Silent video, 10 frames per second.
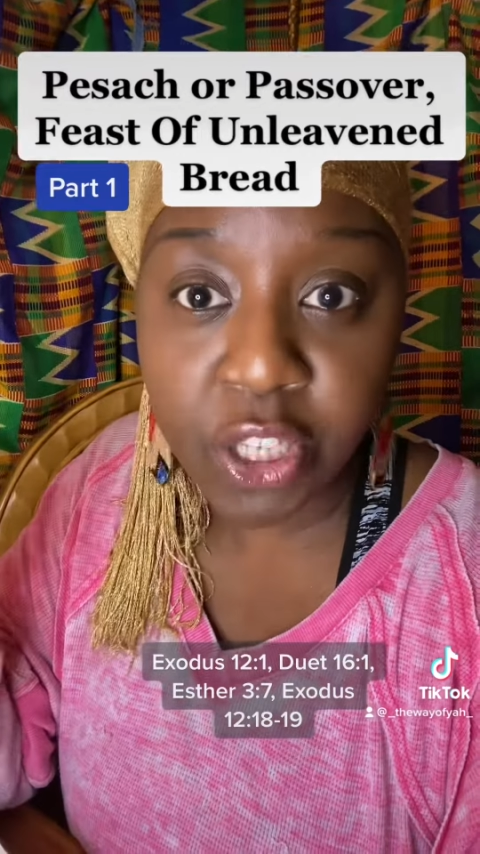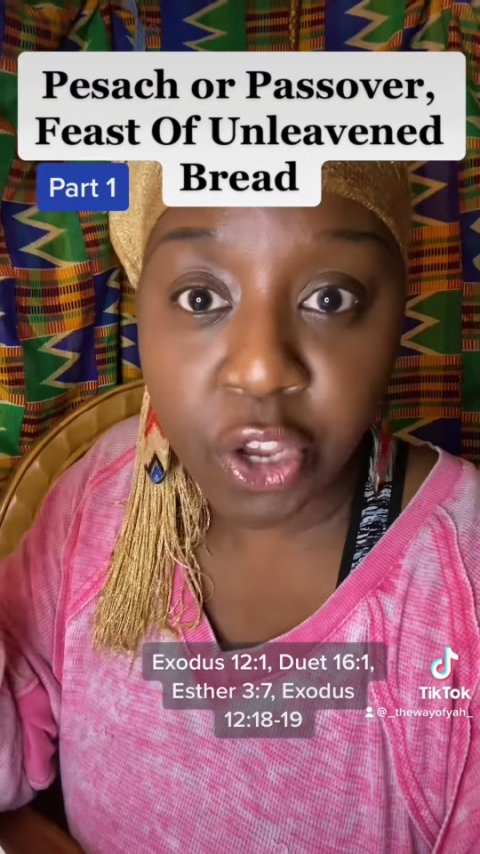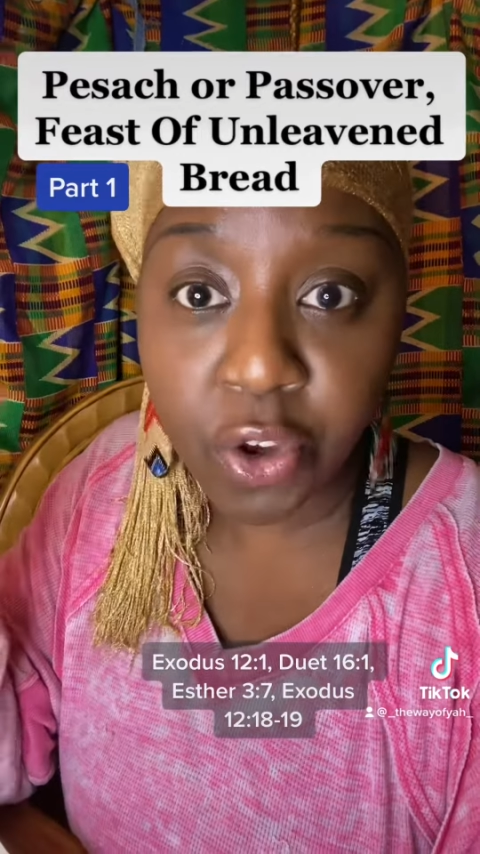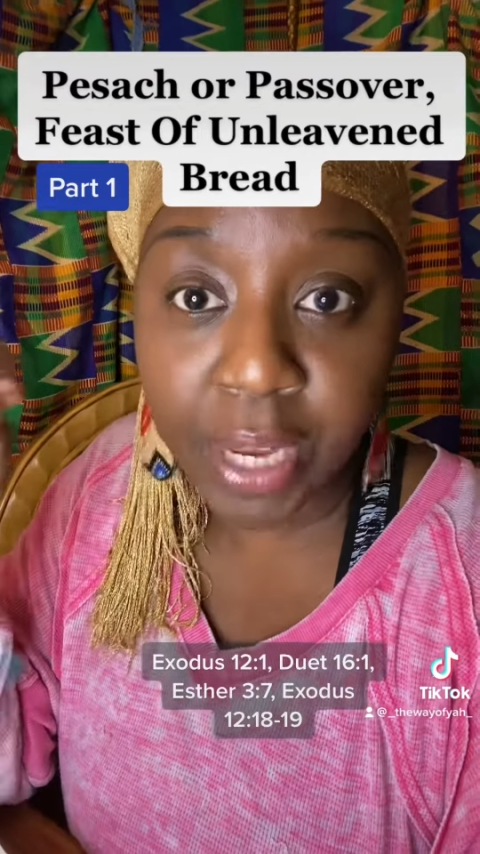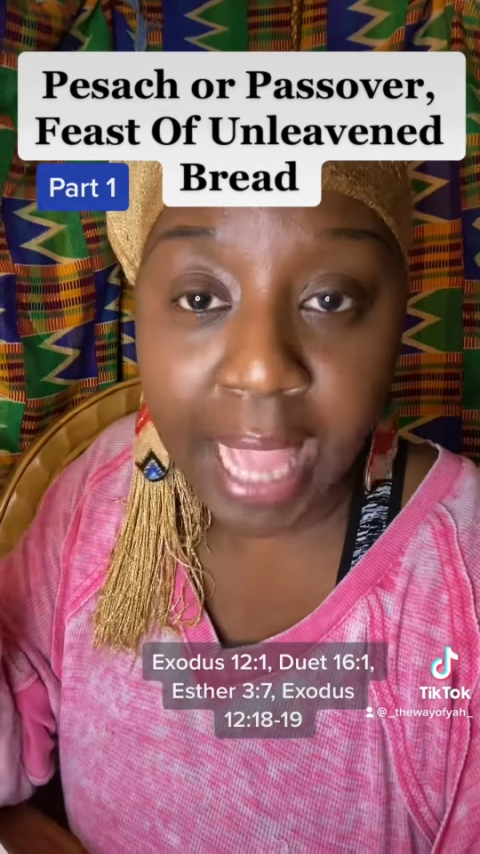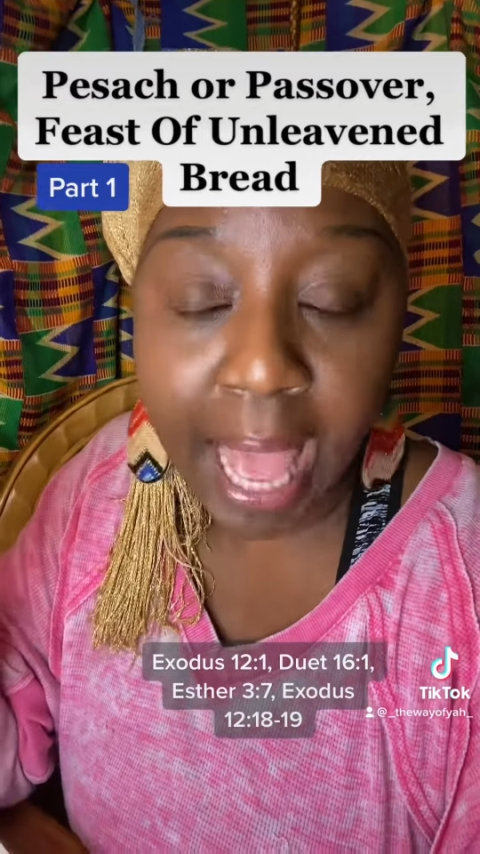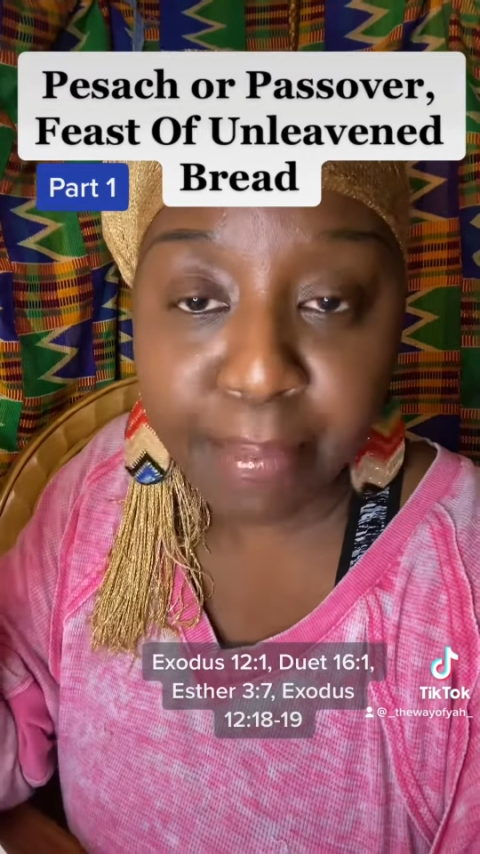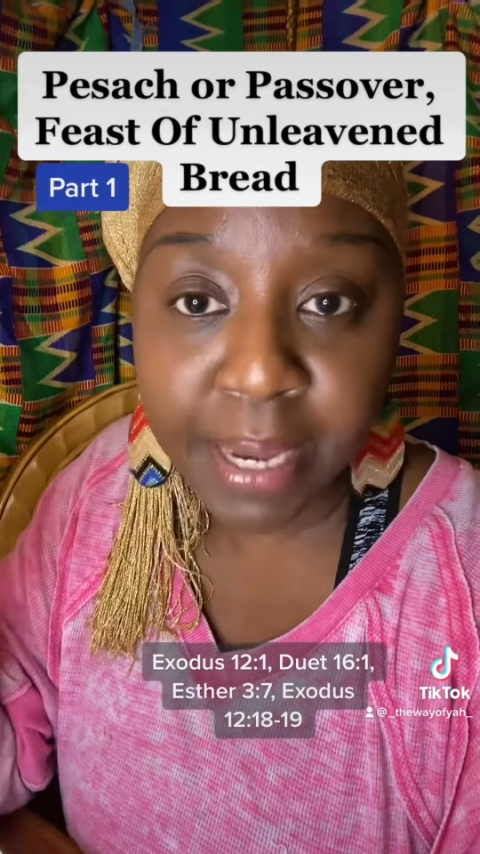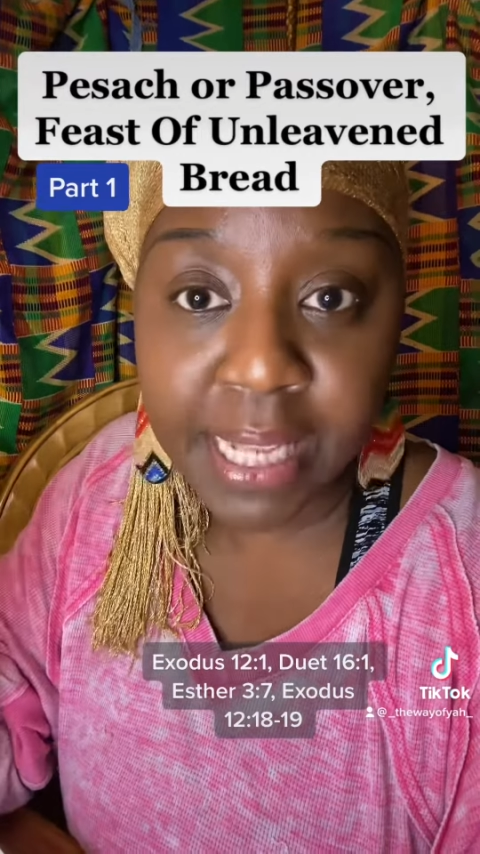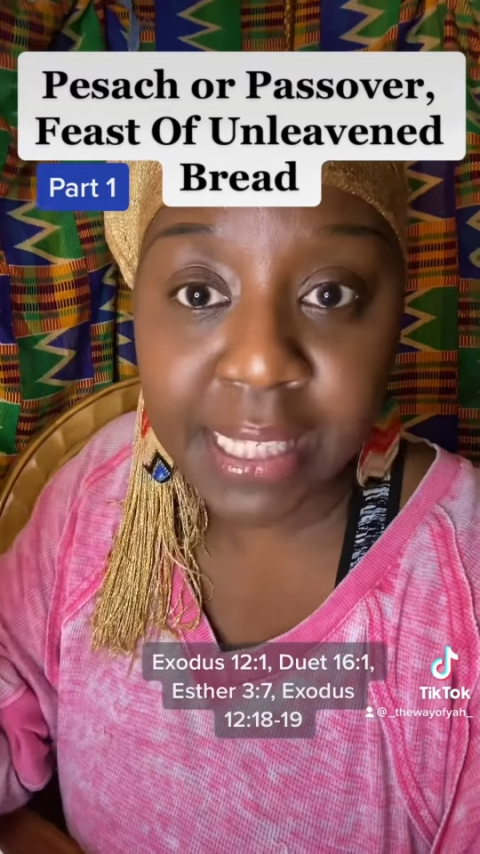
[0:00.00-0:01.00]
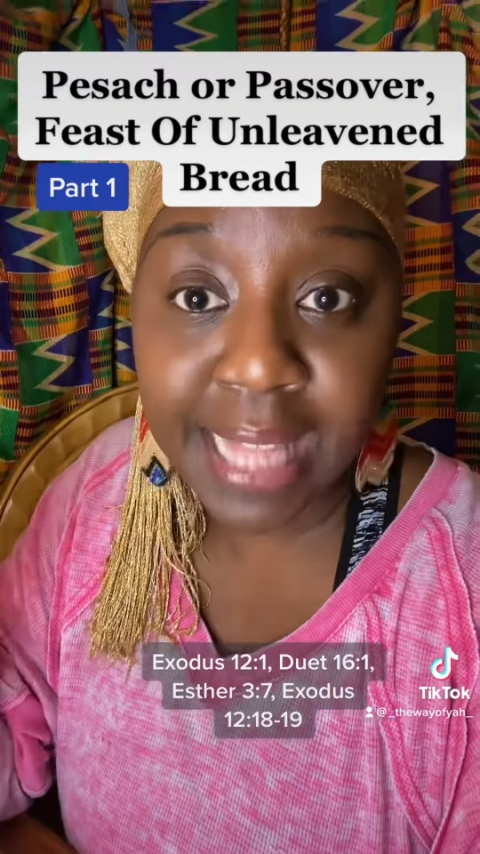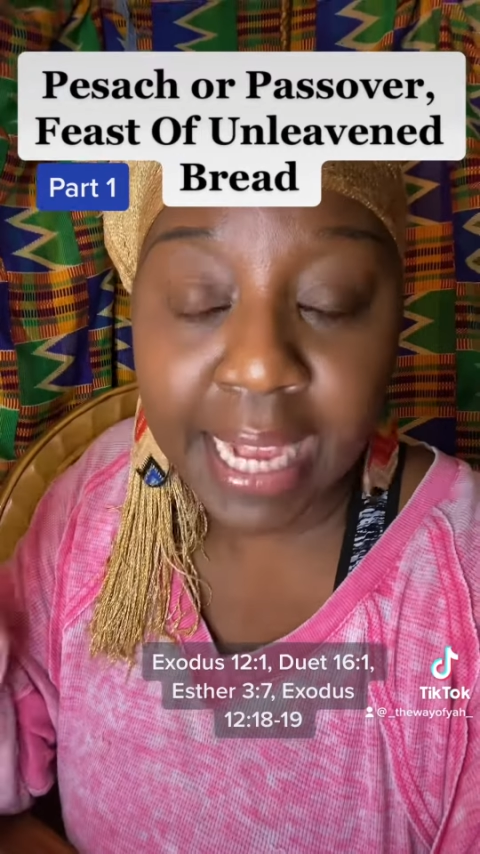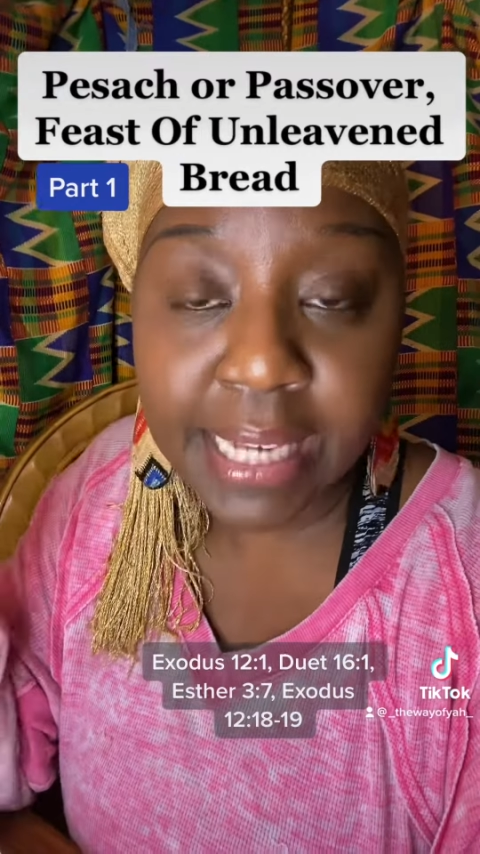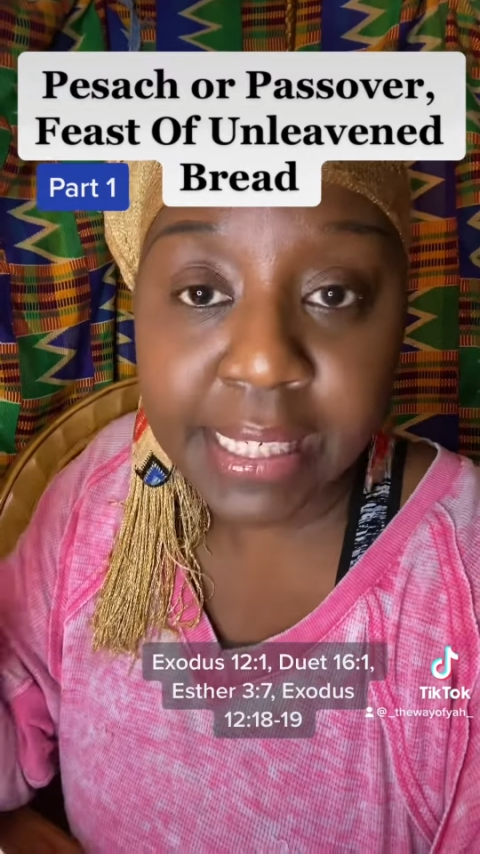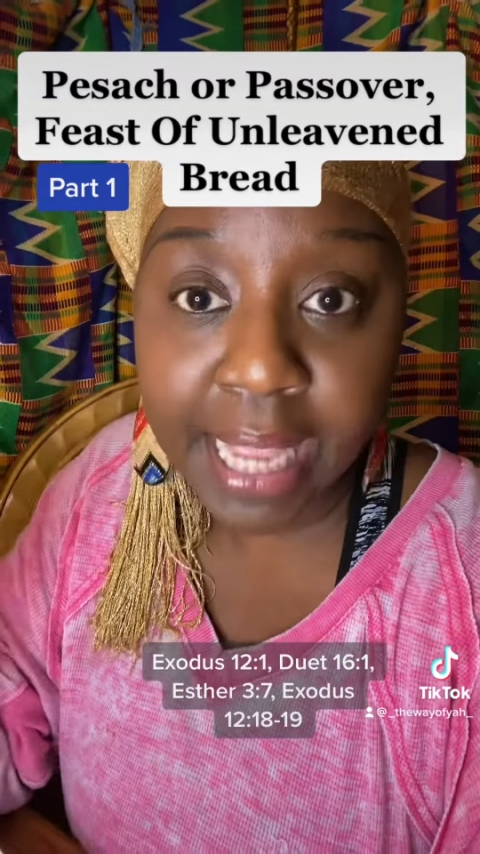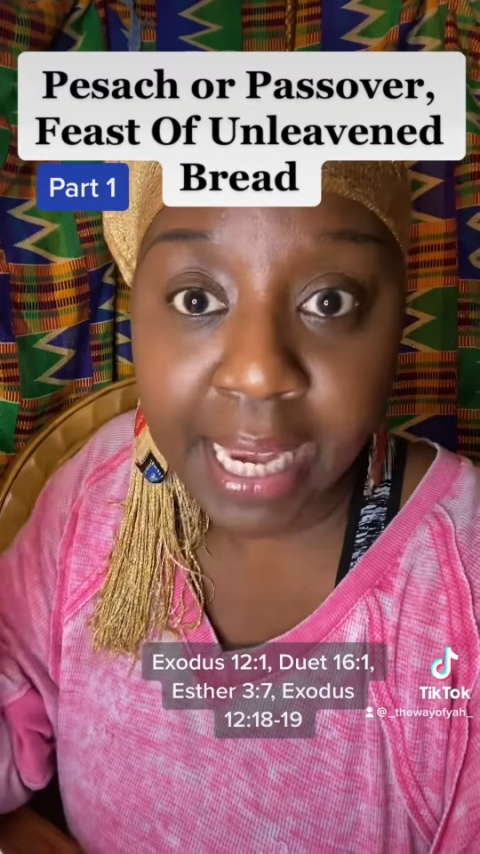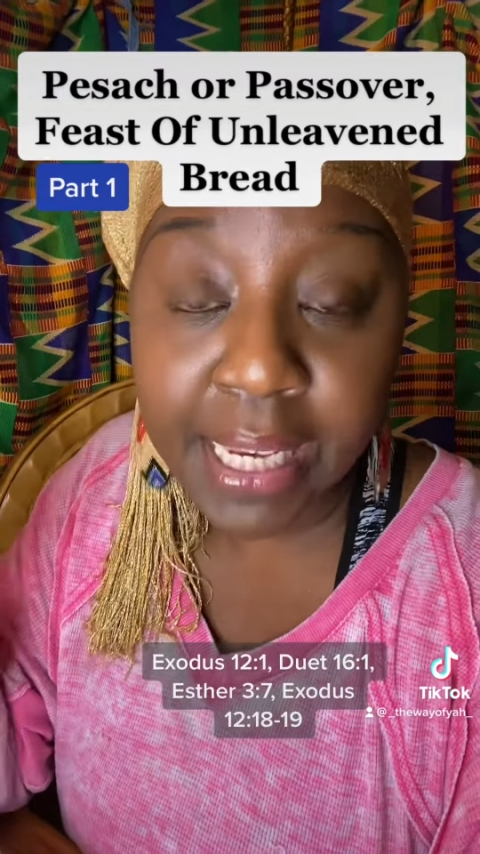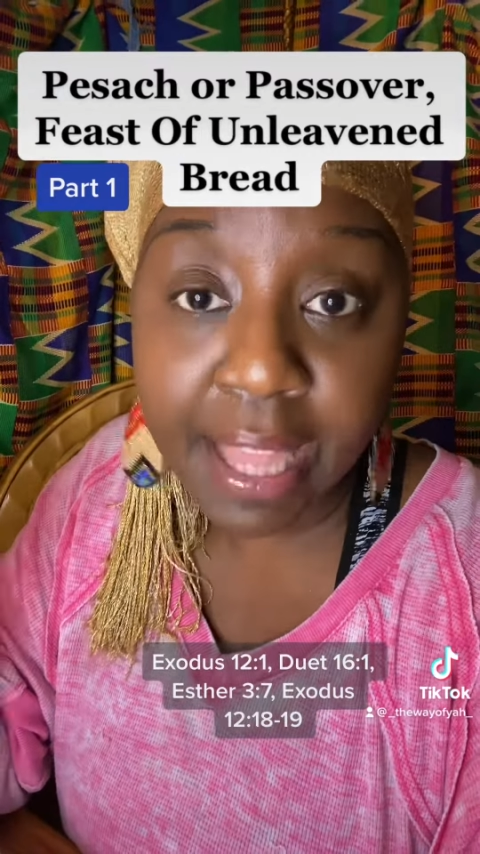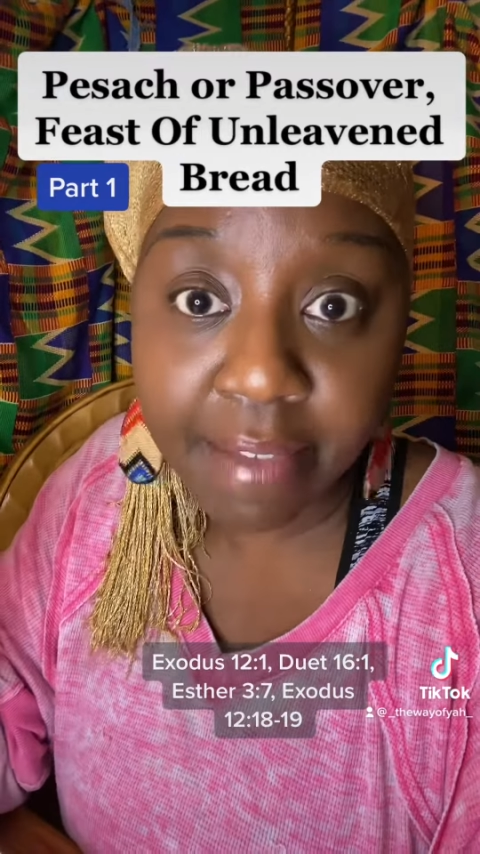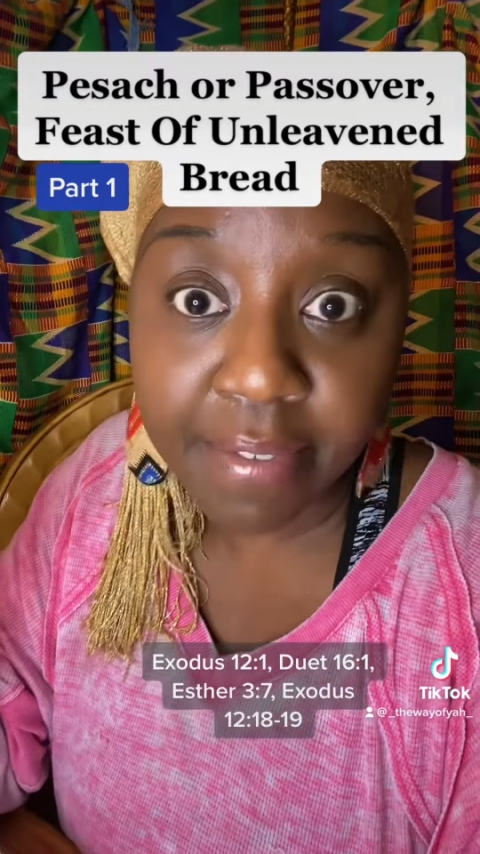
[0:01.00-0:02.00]
in your cabinets that contain
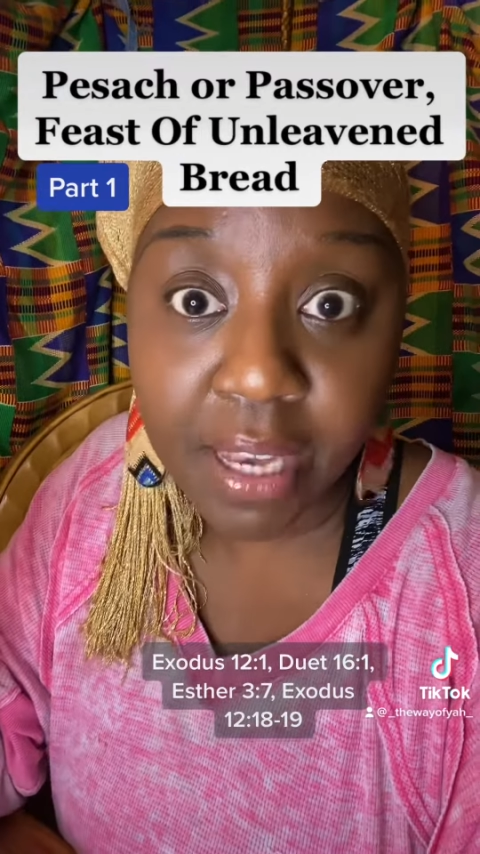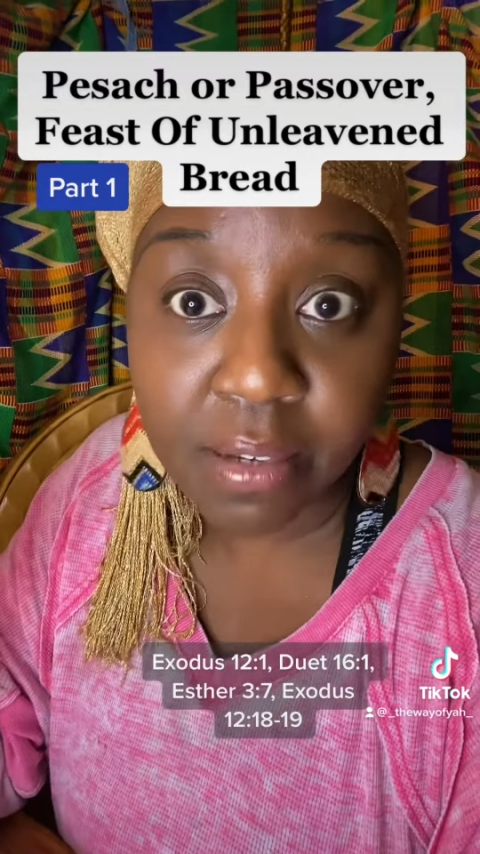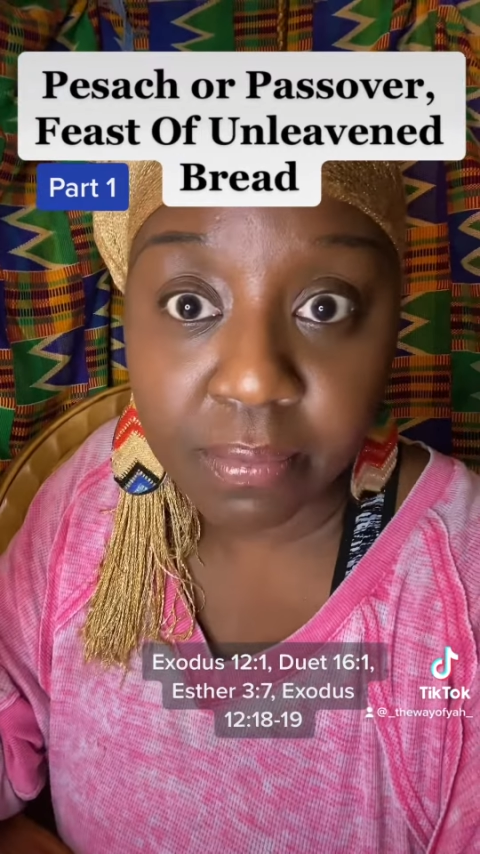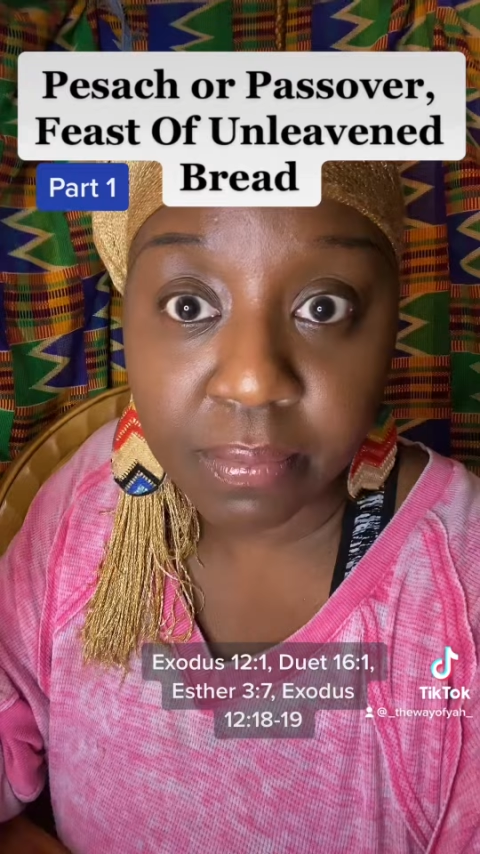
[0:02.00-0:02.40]
leaven.